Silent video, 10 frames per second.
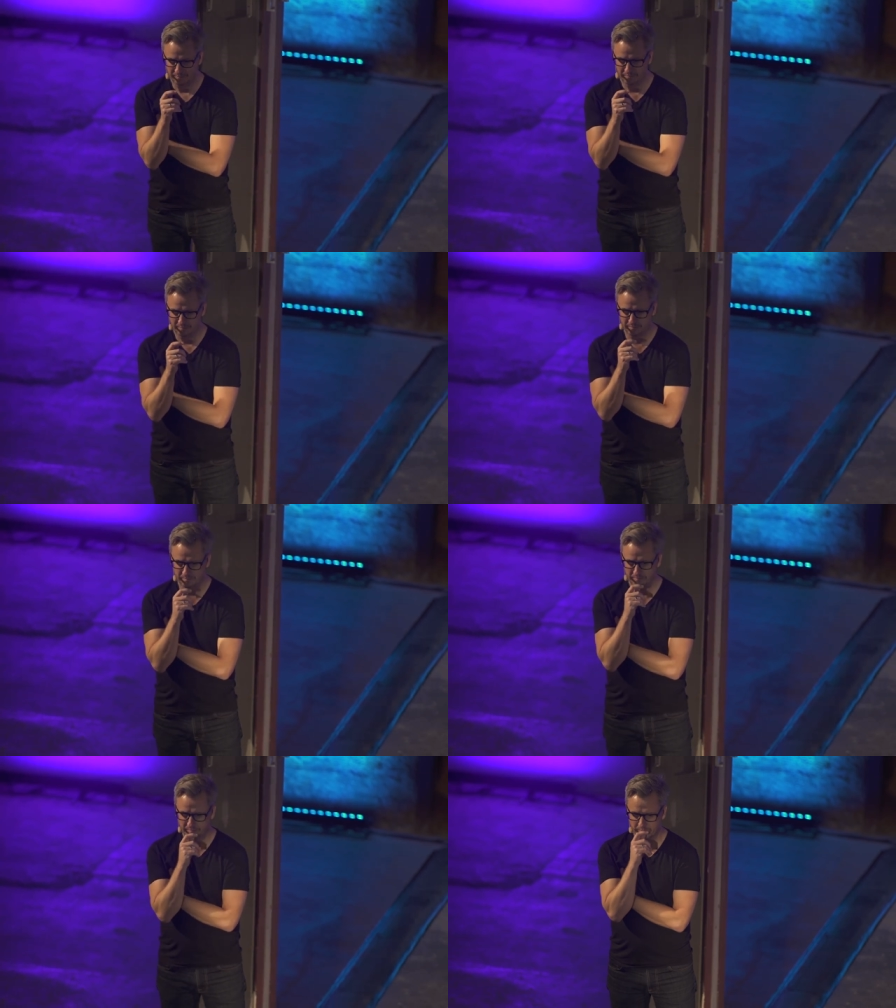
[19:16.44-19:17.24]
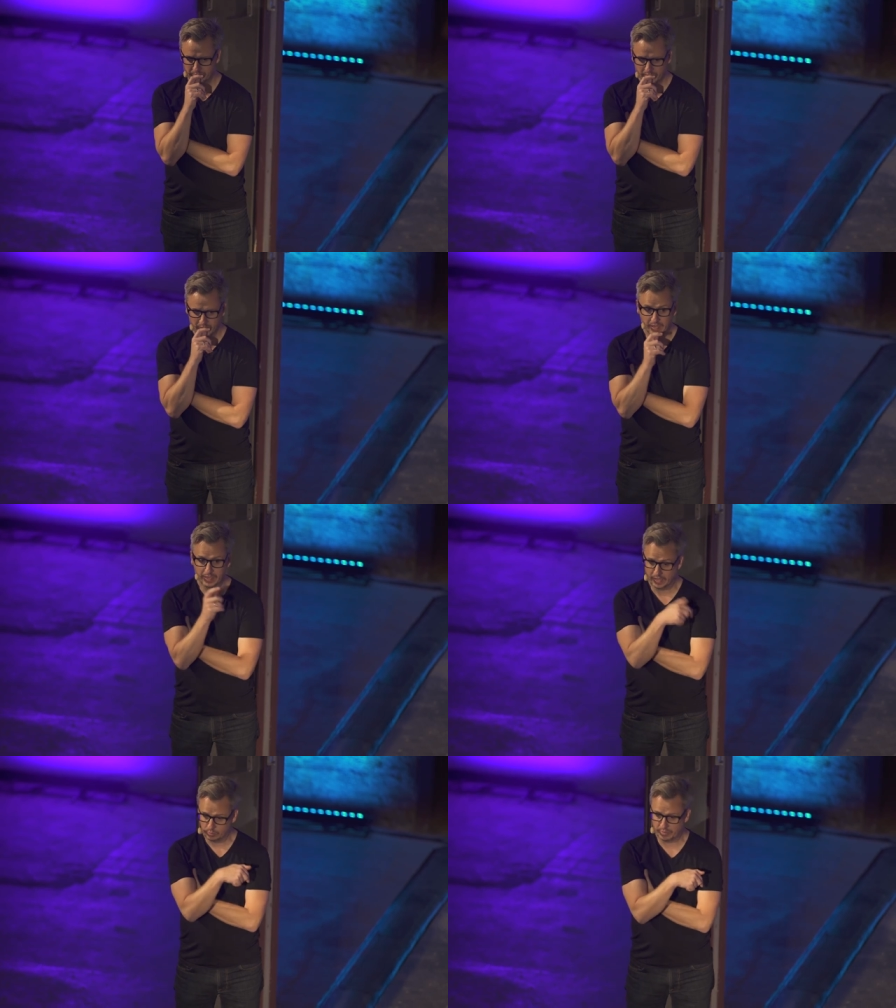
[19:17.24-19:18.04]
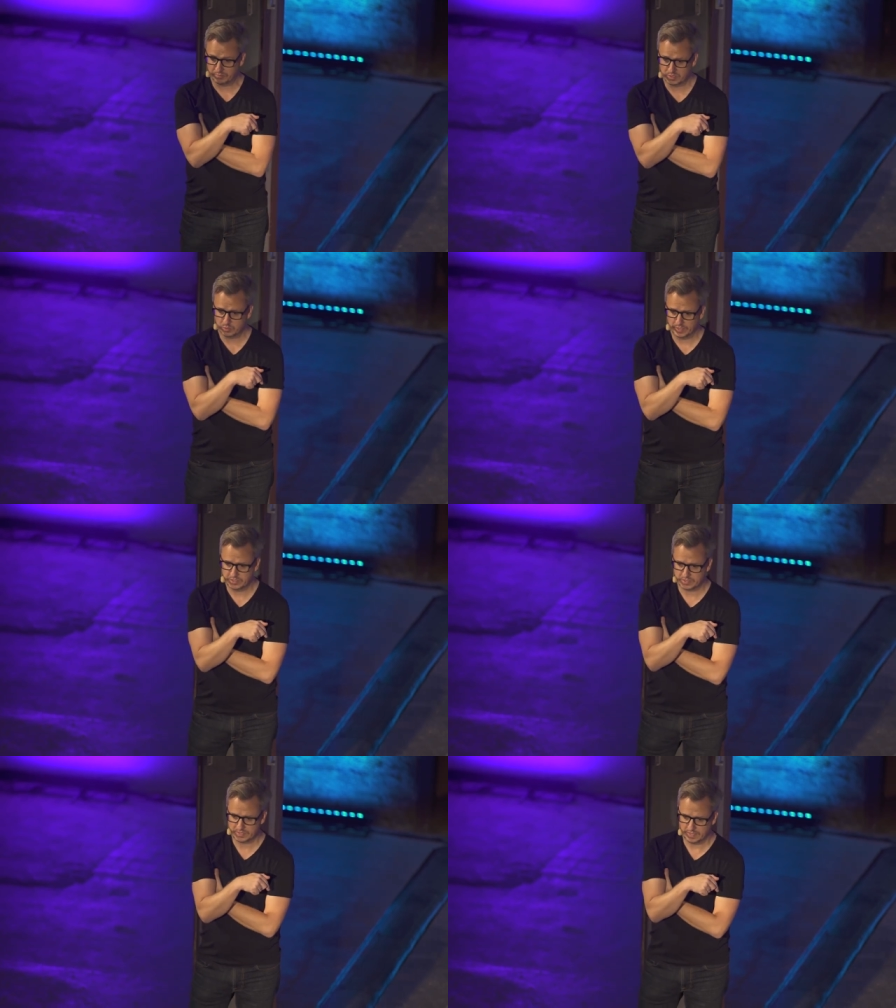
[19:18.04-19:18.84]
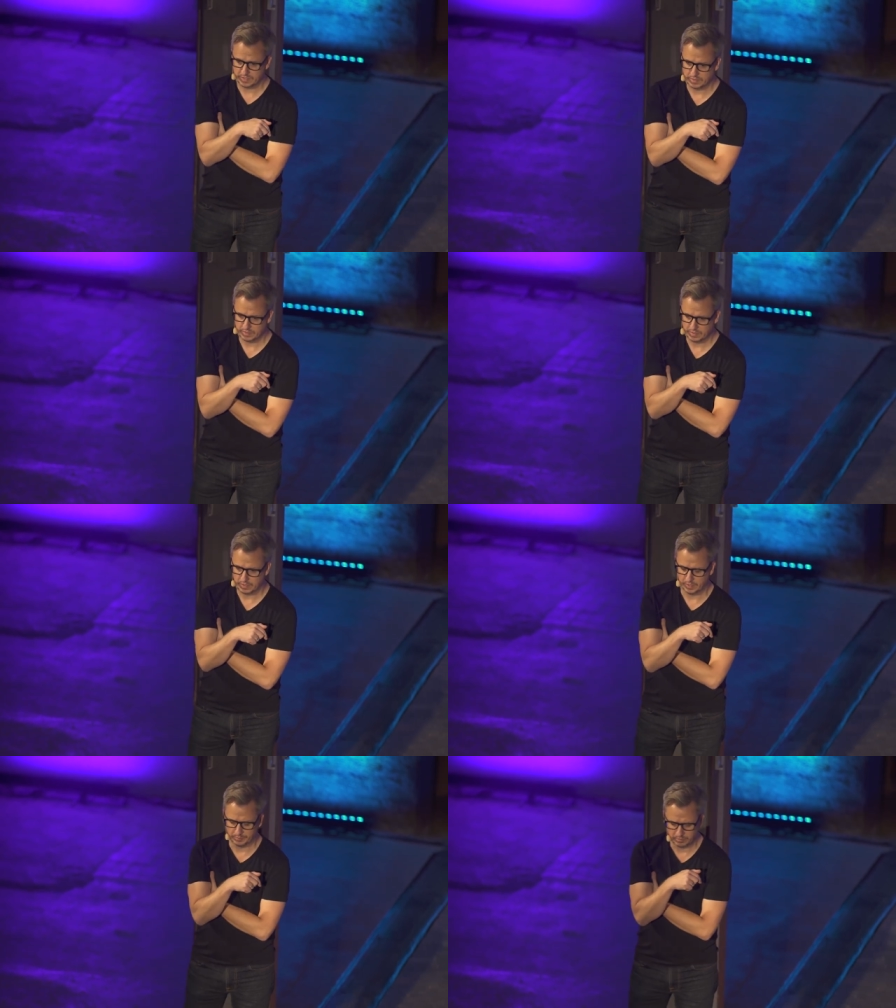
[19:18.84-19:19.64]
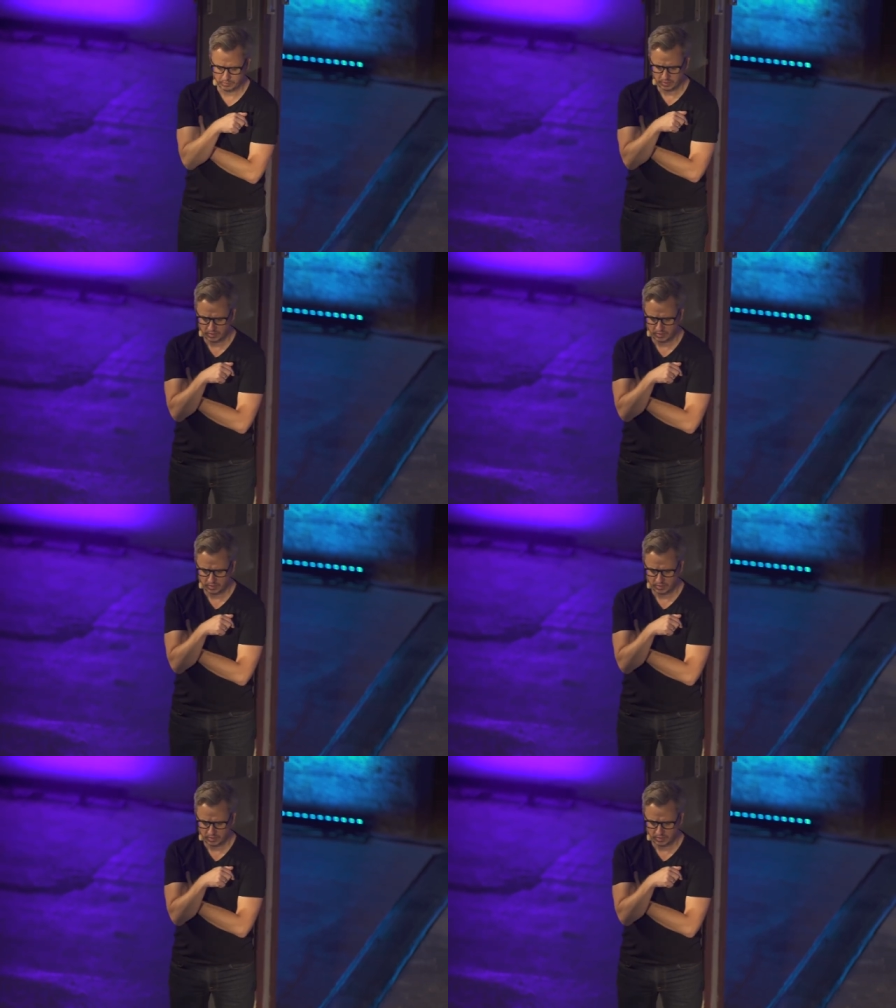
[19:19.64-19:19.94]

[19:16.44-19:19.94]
business cases? Yeah, I'll reference what I just said. Um,